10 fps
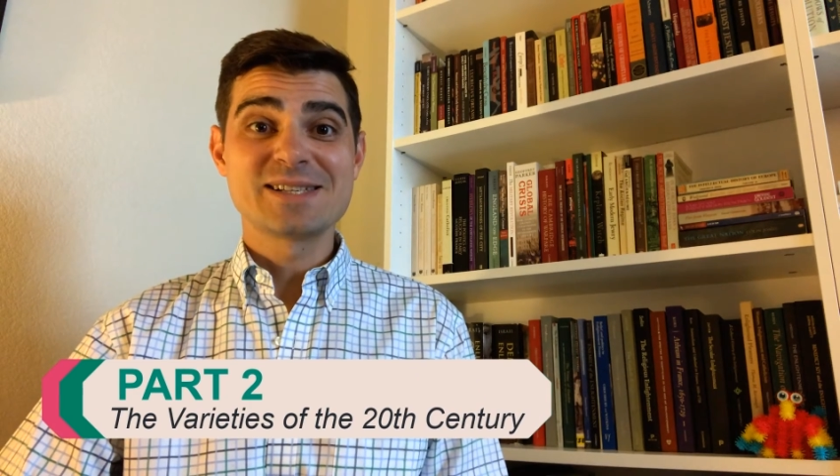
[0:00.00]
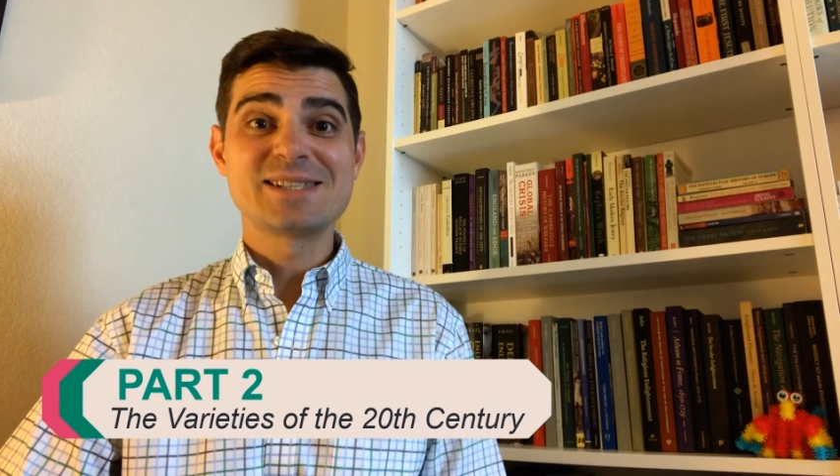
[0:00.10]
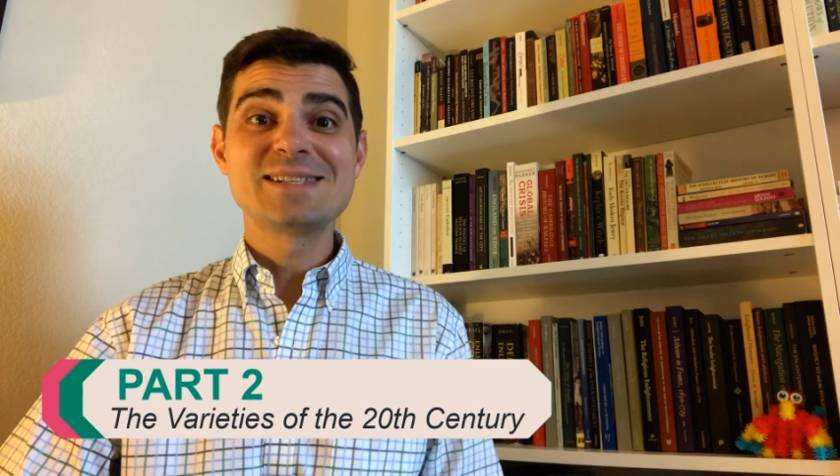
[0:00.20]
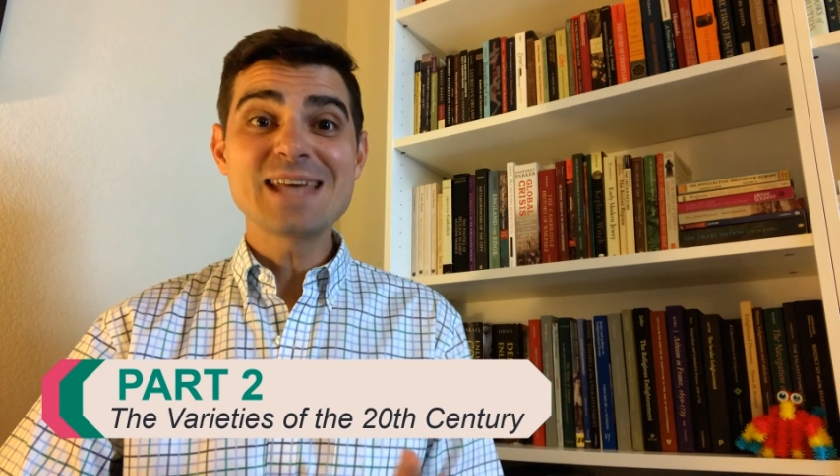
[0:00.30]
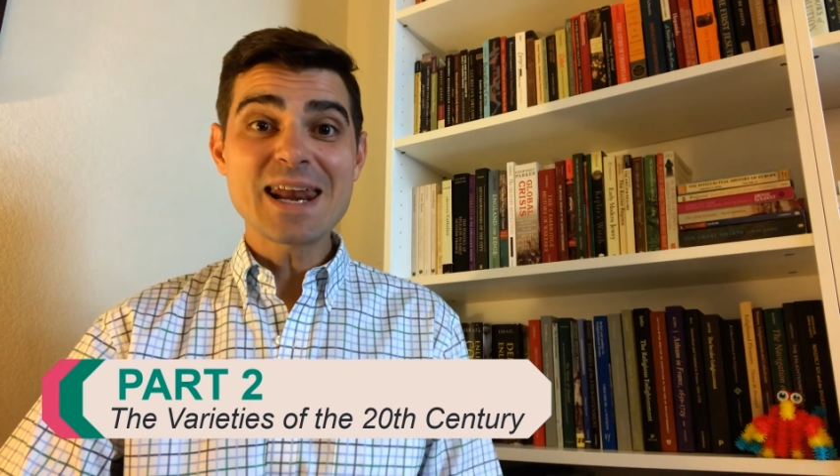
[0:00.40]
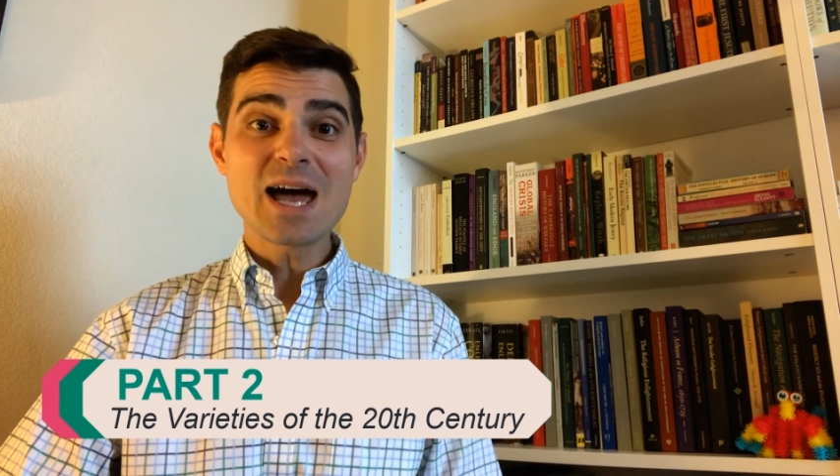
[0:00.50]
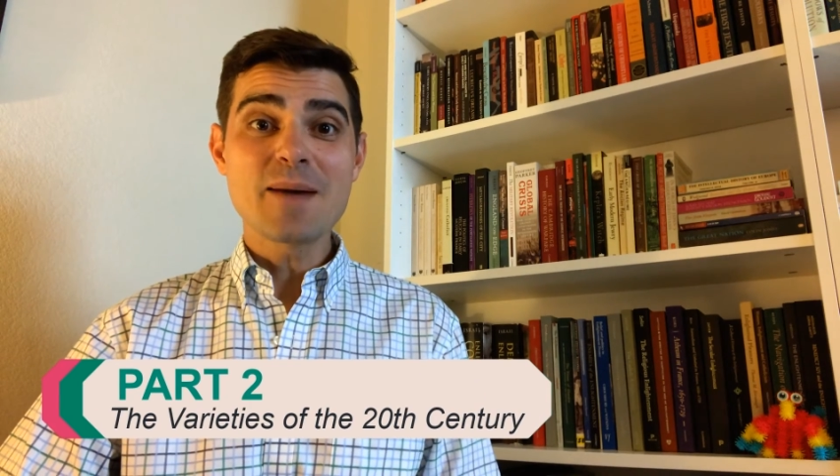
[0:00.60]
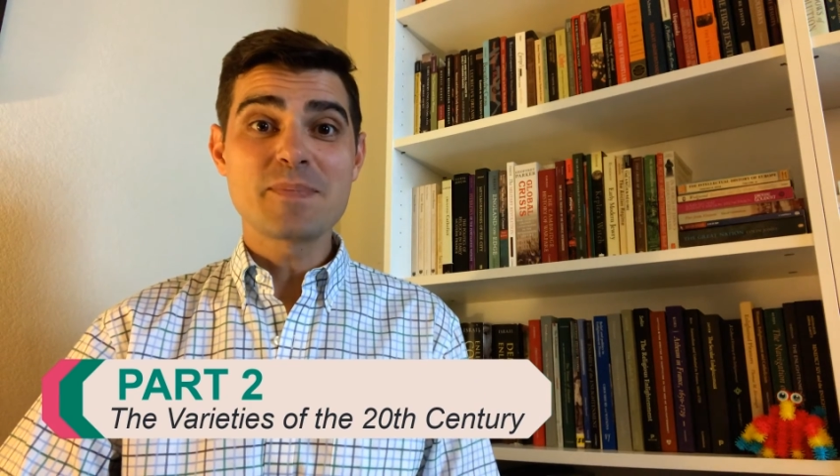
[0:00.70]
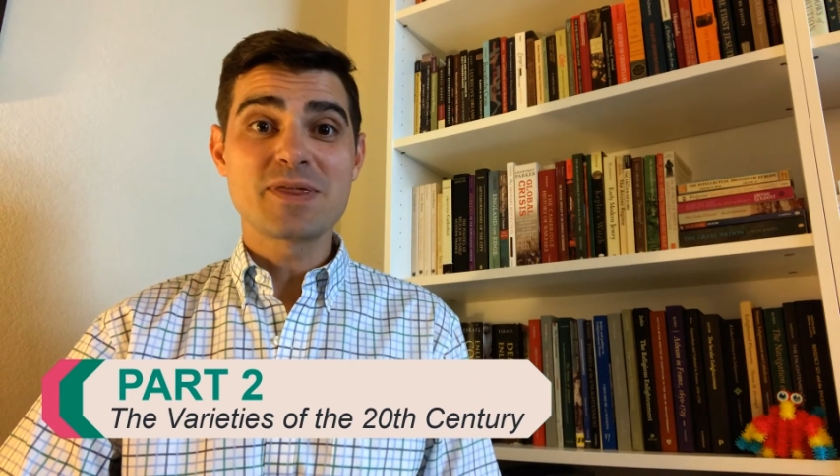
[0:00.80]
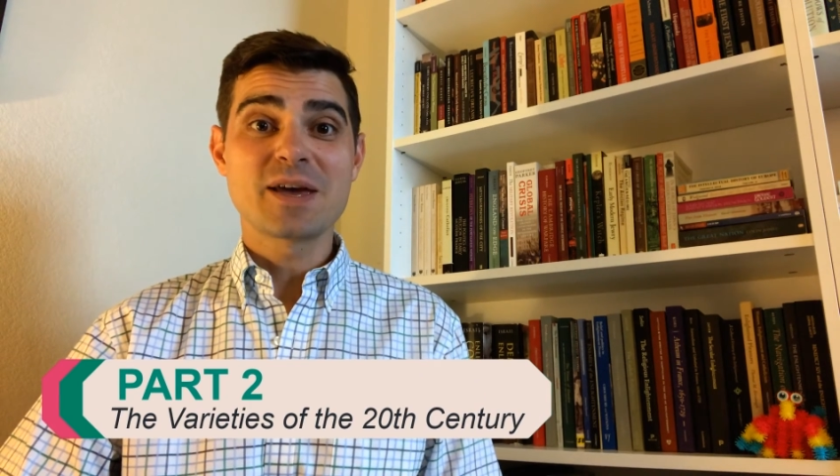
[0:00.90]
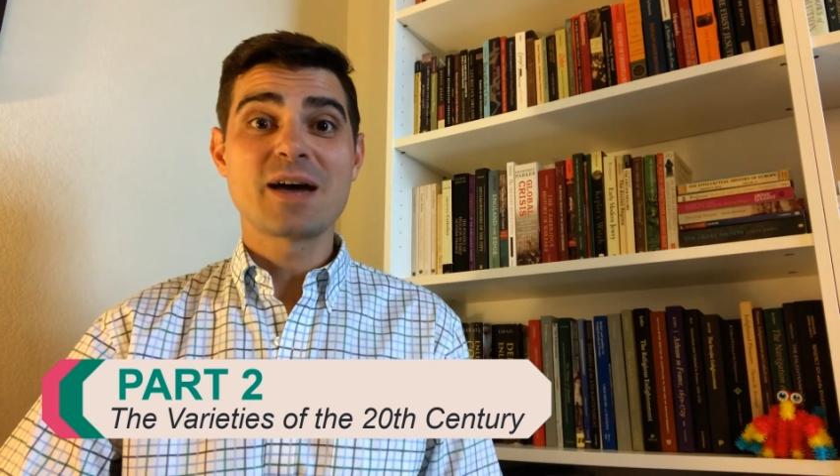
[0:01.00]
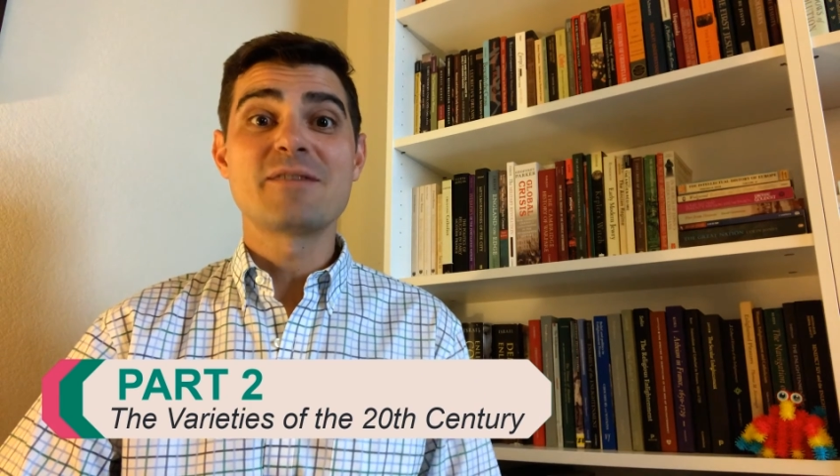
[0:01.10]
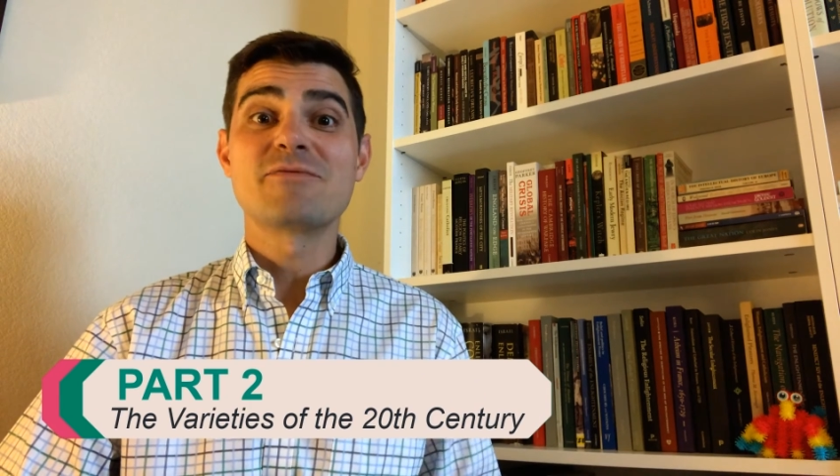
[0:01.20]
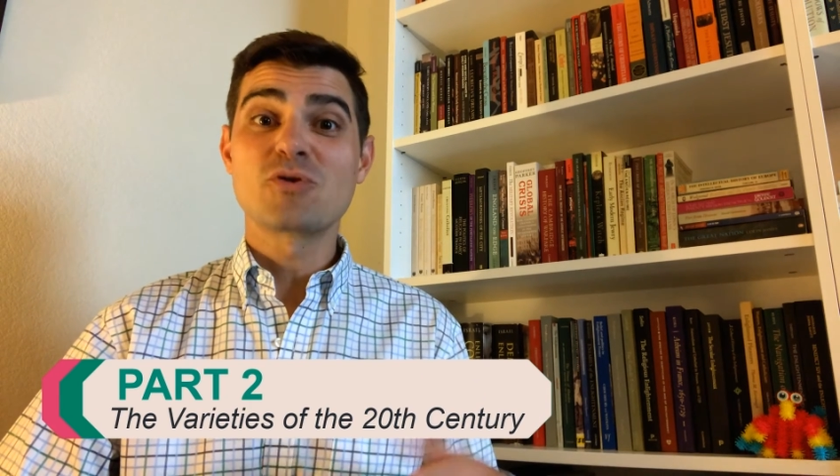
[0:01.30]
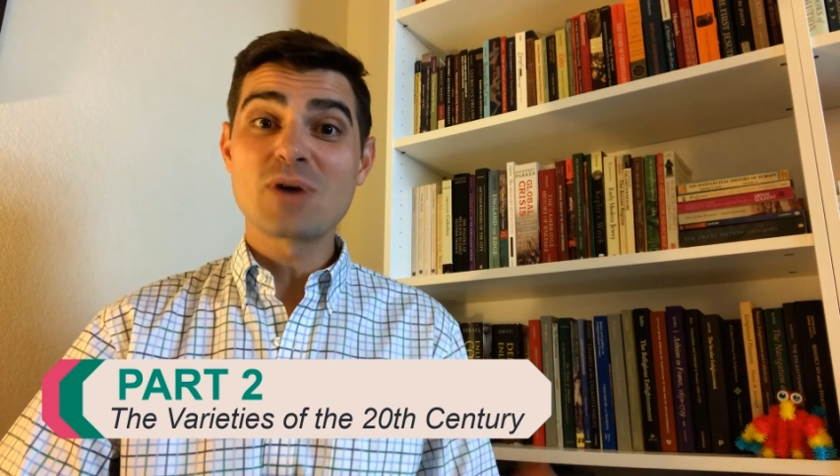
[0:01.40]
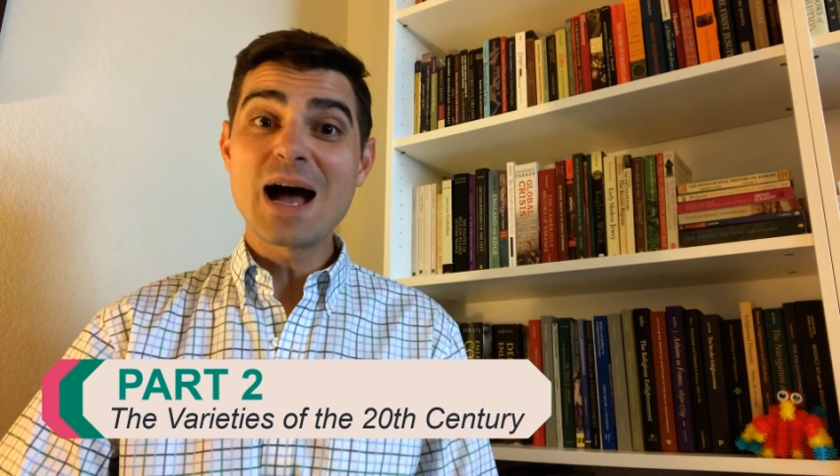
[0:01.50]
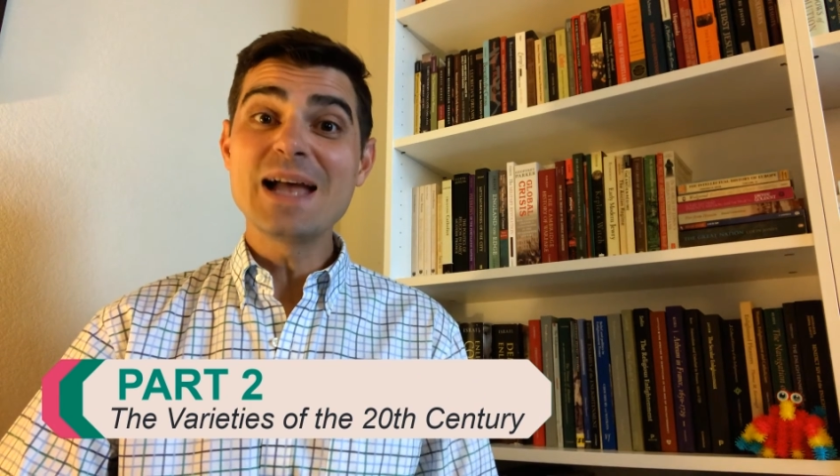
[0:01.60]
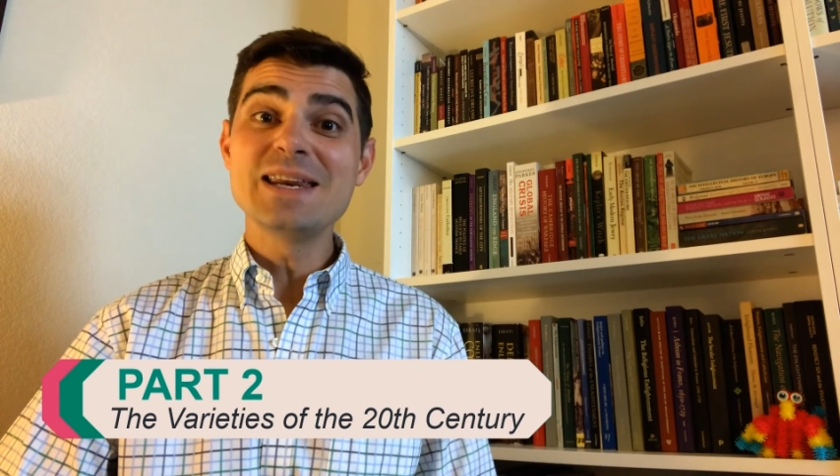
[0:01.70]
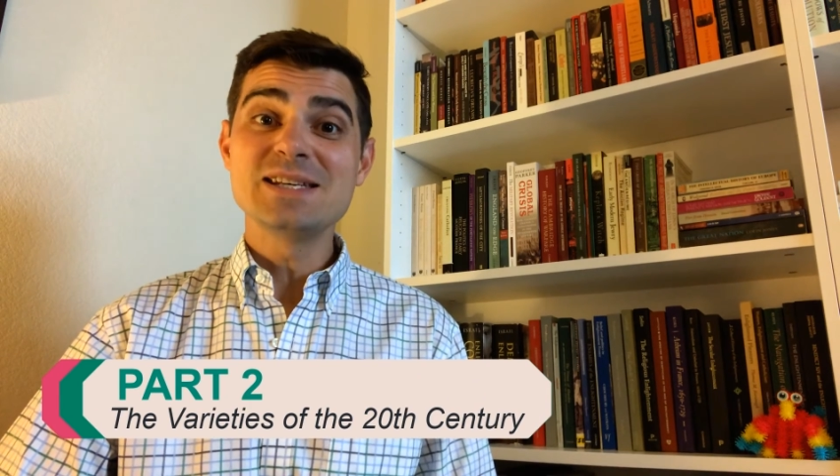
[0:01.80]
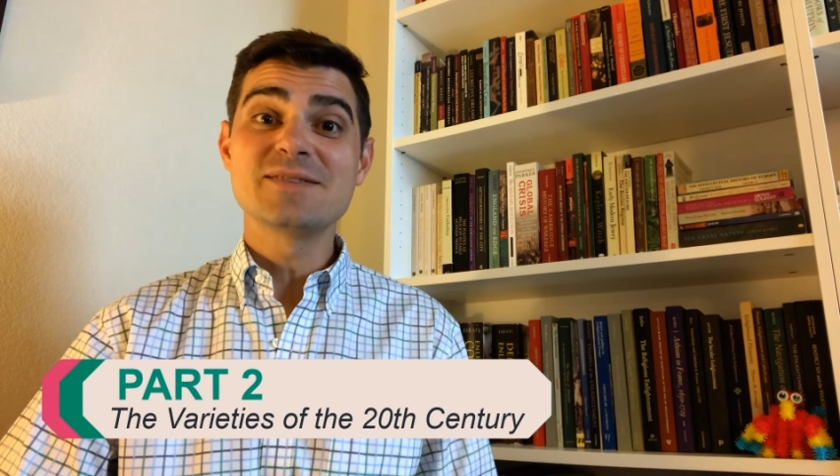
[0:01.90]
set up the kind of
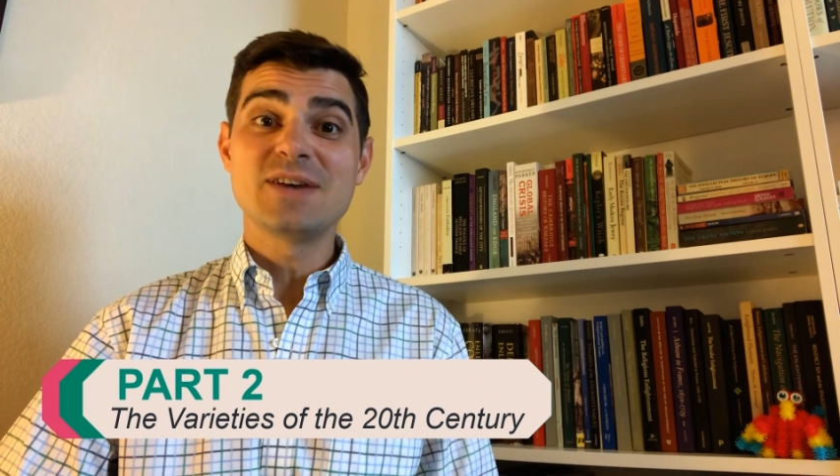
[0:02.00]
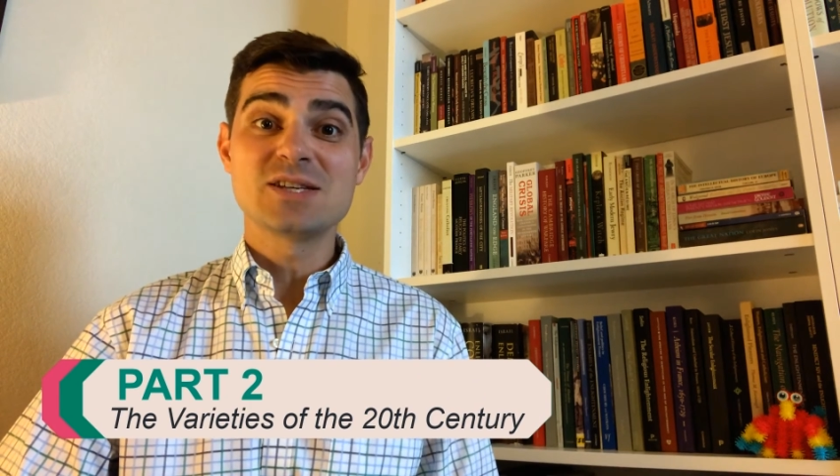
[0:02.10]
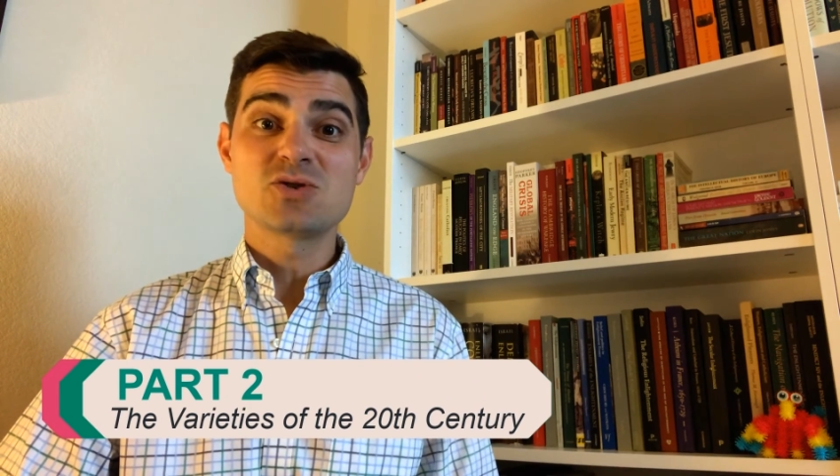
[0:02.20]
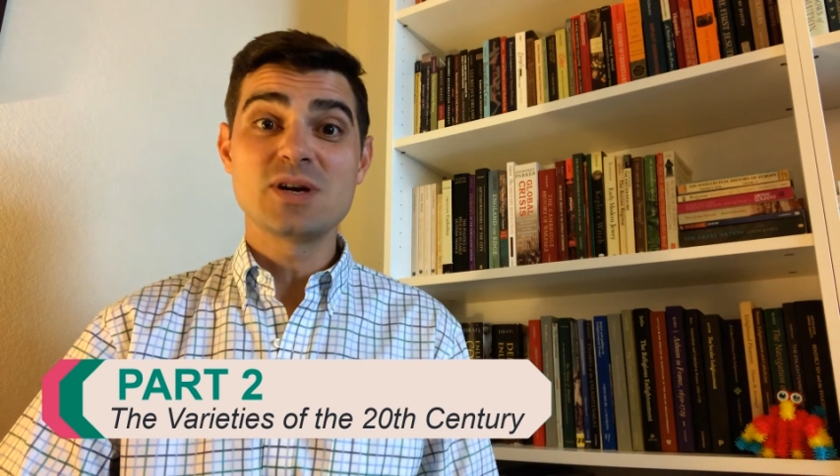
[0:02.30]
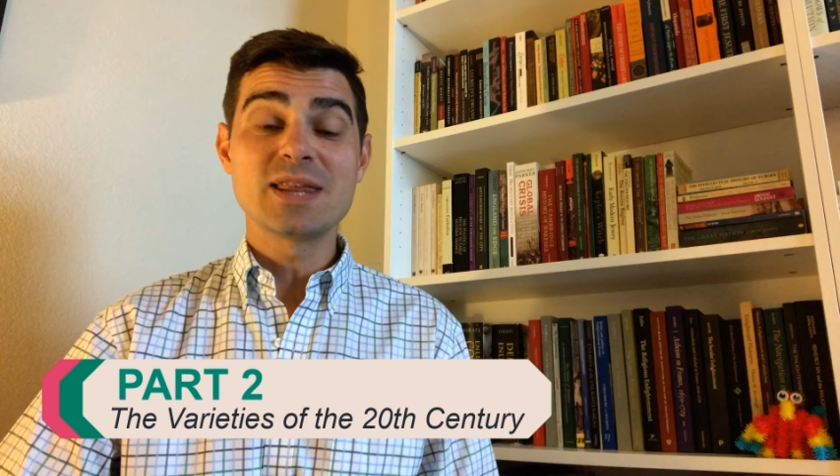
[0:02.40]
varieties of history